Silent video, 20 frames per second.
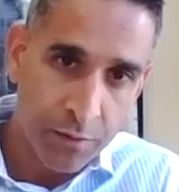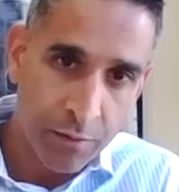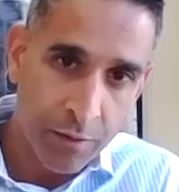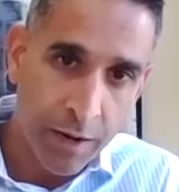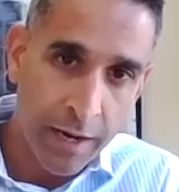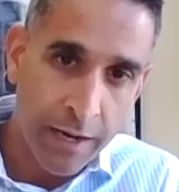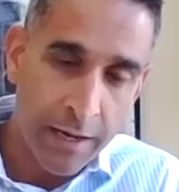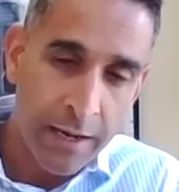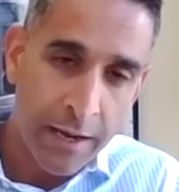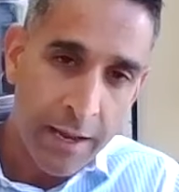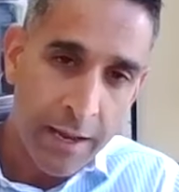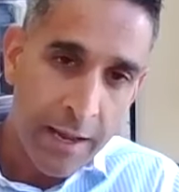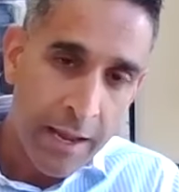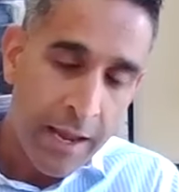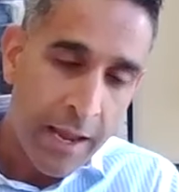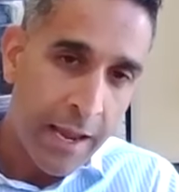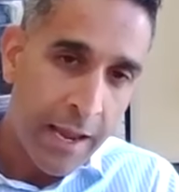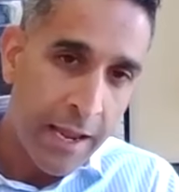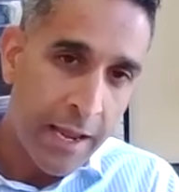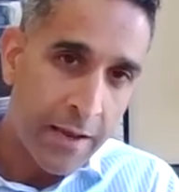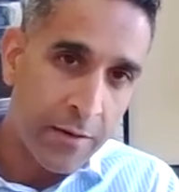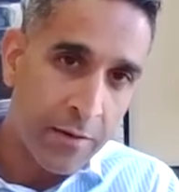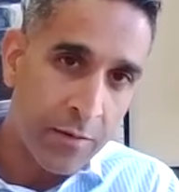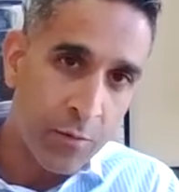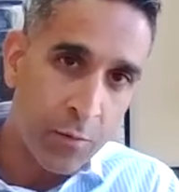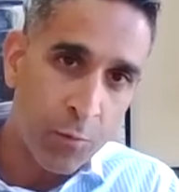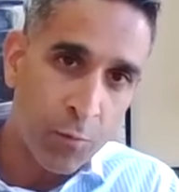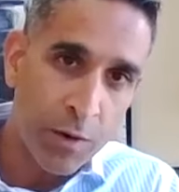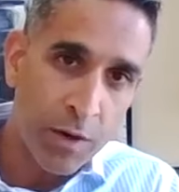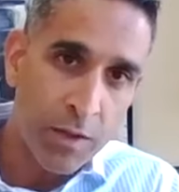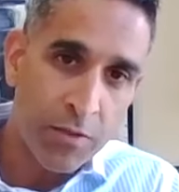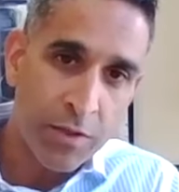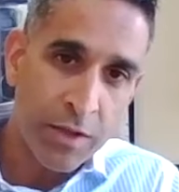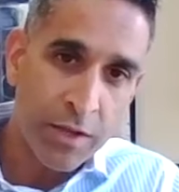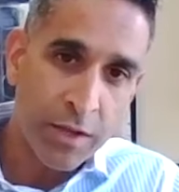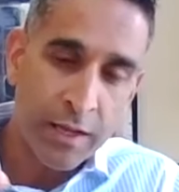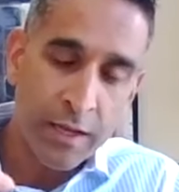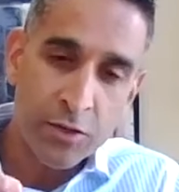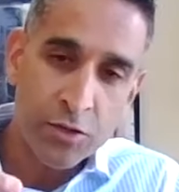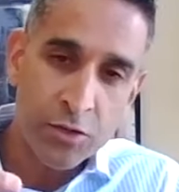right? And we
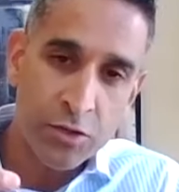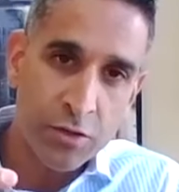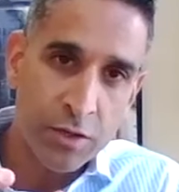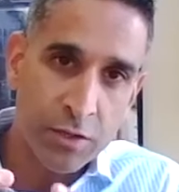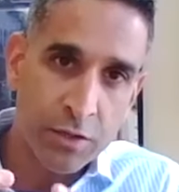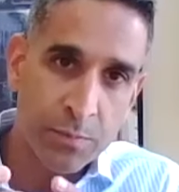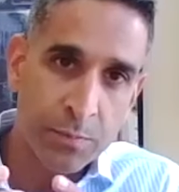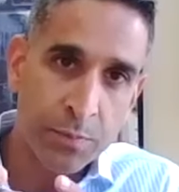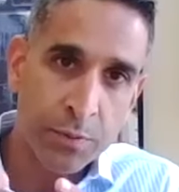think each of these